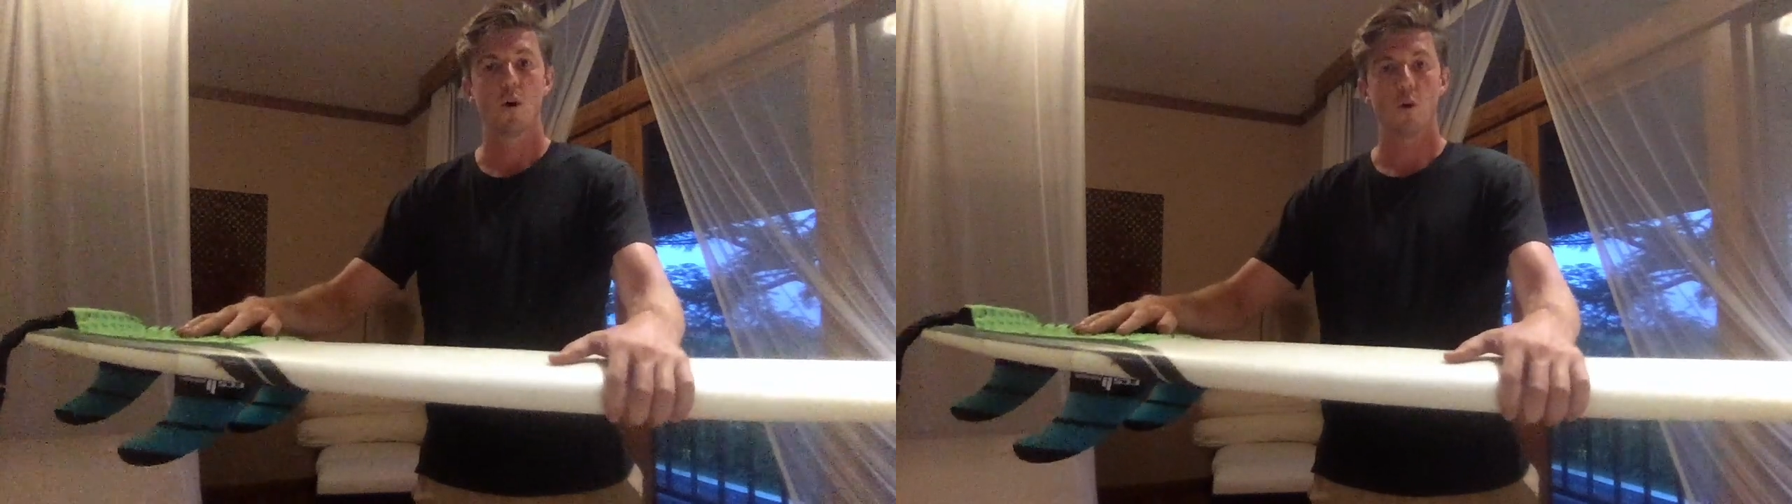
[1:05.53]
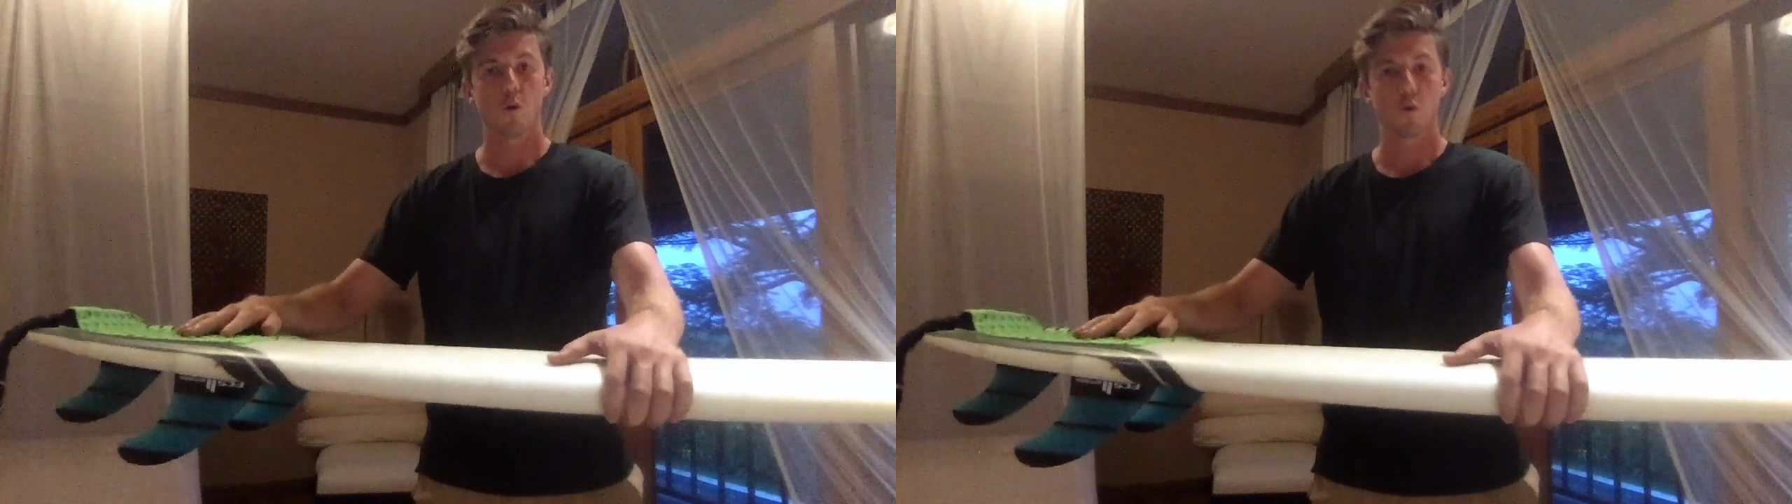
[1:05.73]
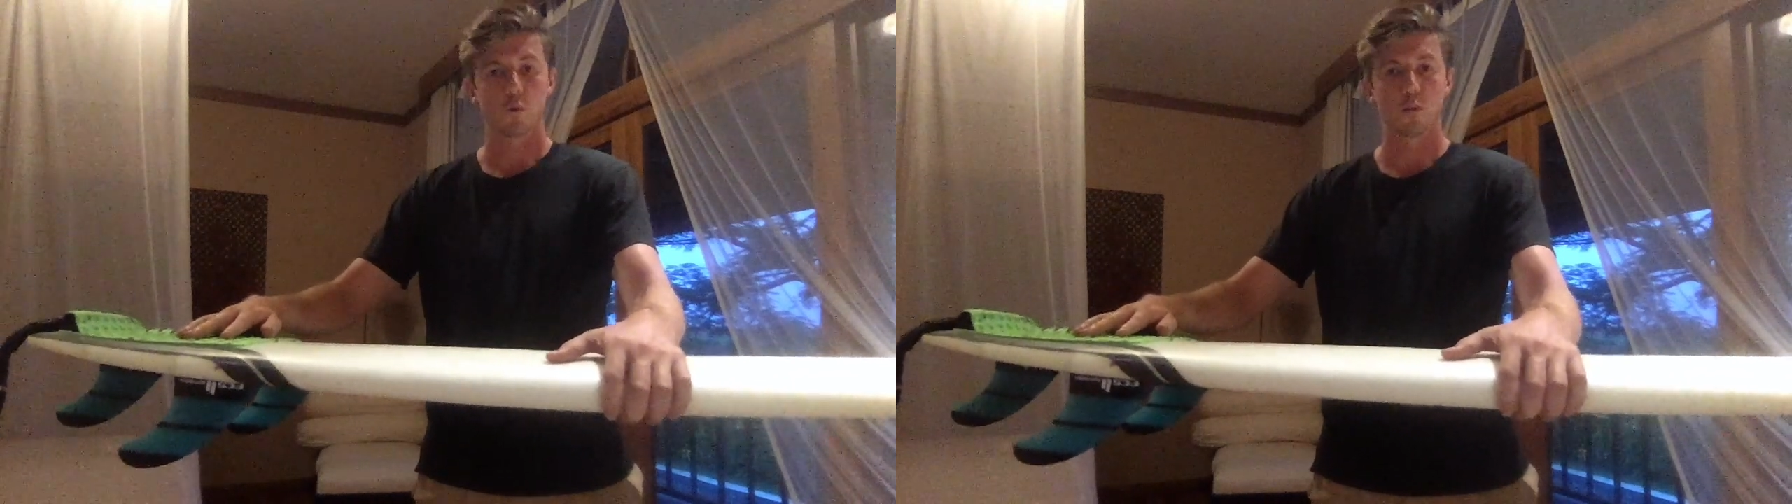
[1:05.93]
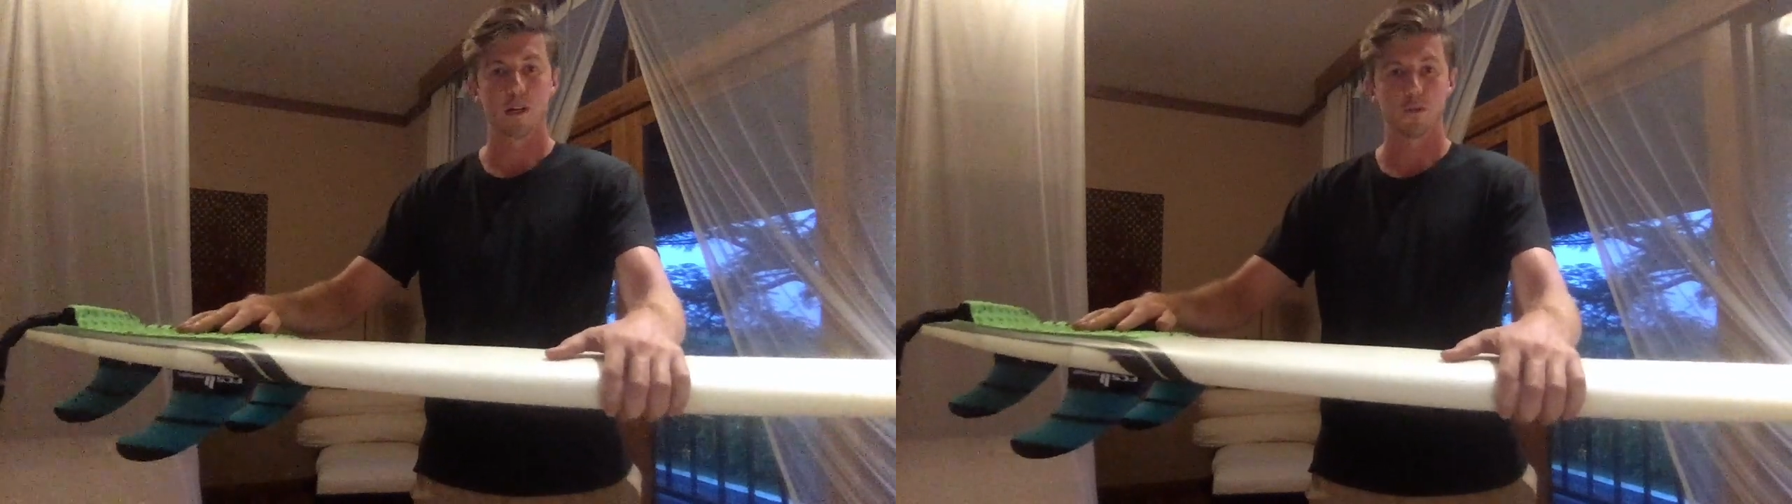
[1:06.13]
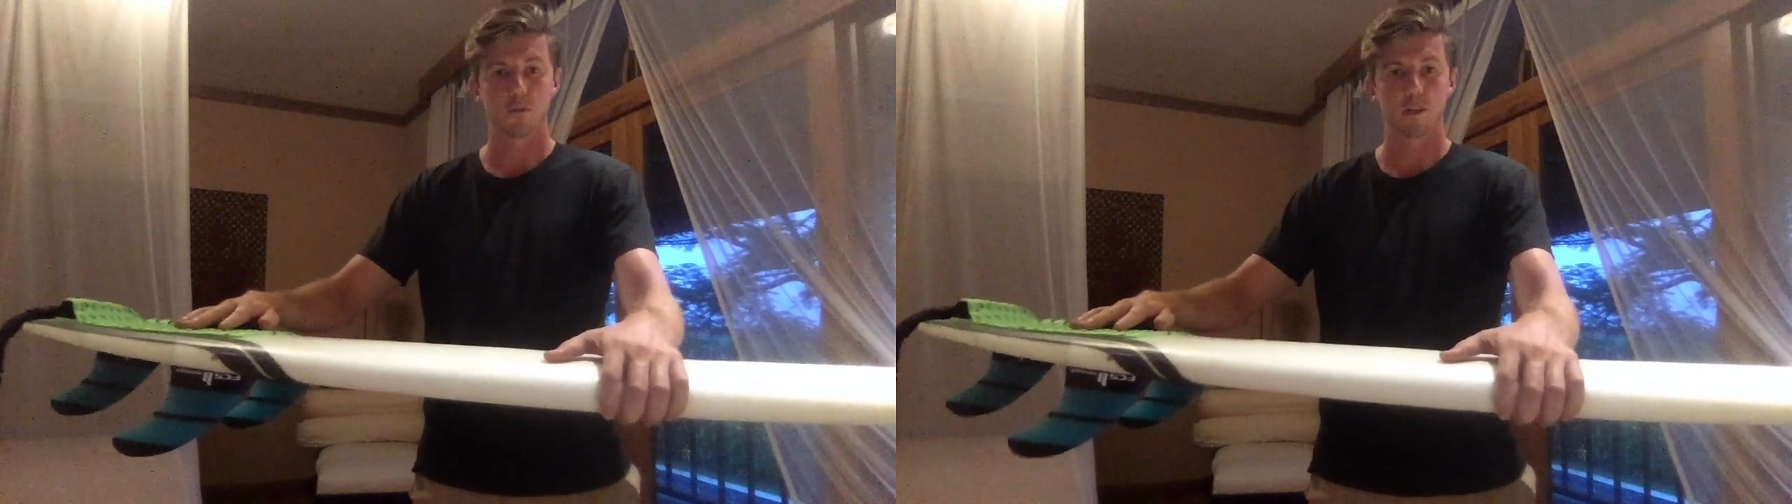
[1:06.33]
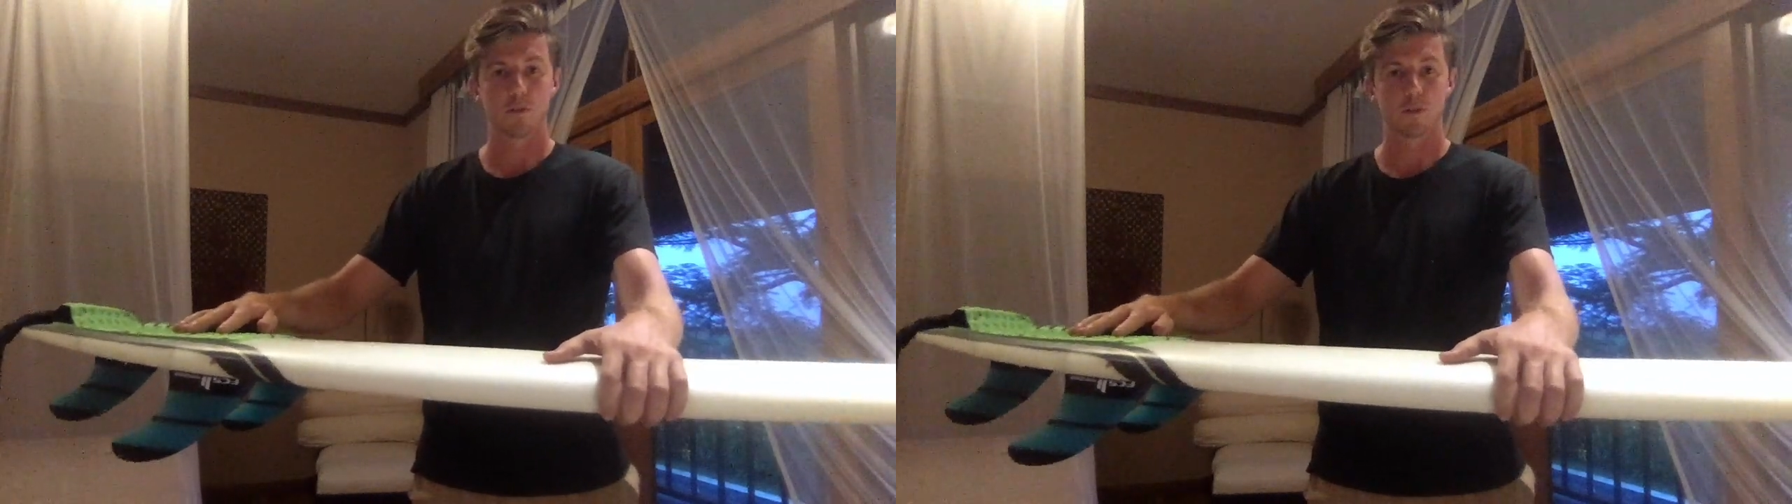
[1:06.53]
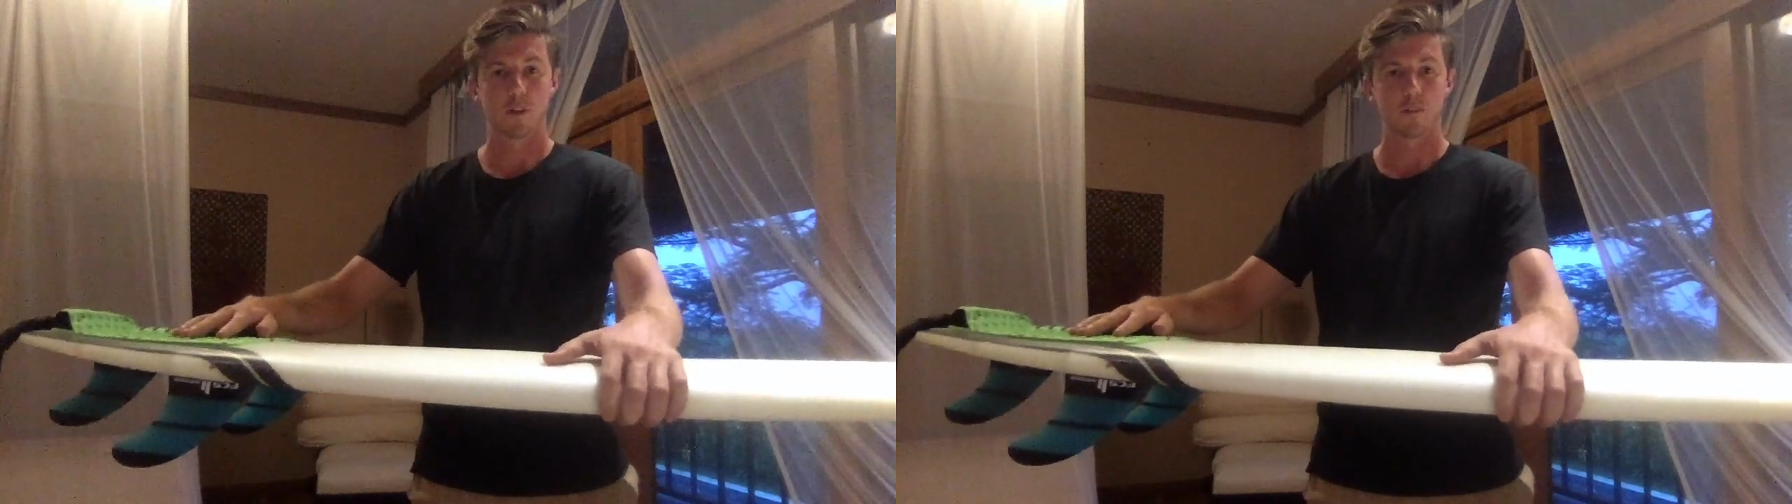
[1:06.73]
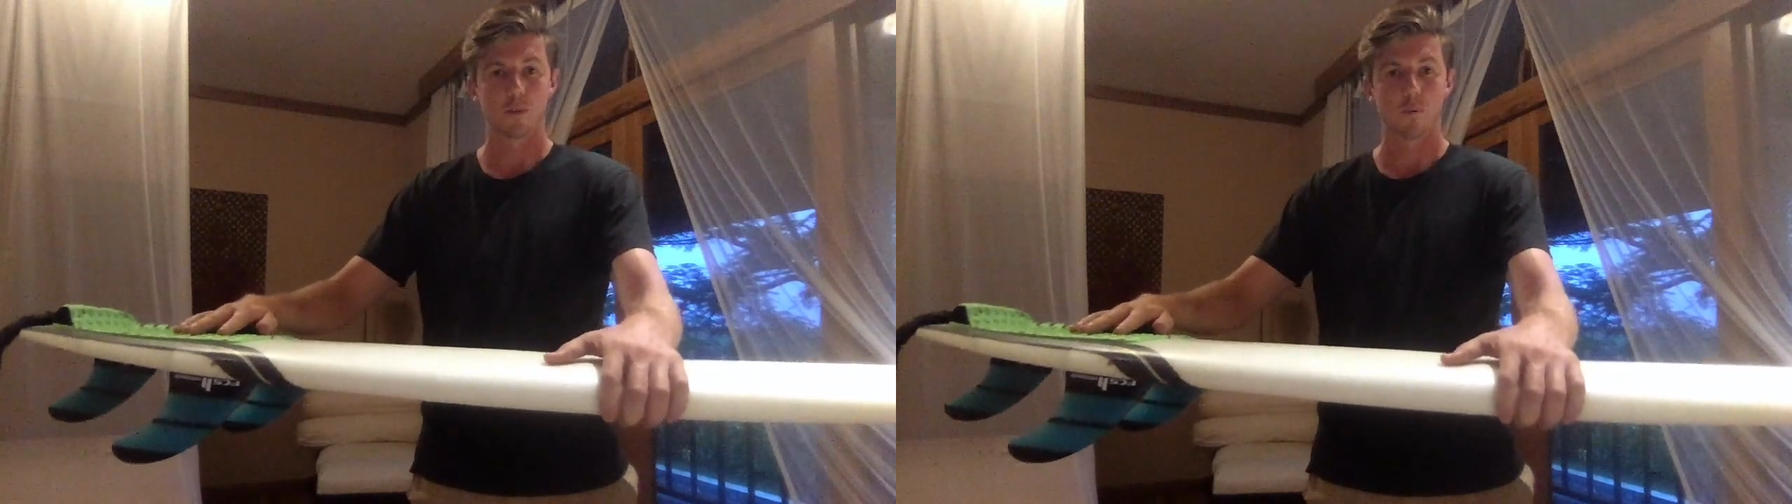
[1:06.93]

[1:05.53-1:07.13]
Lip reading: or with rail-to-rail surfing,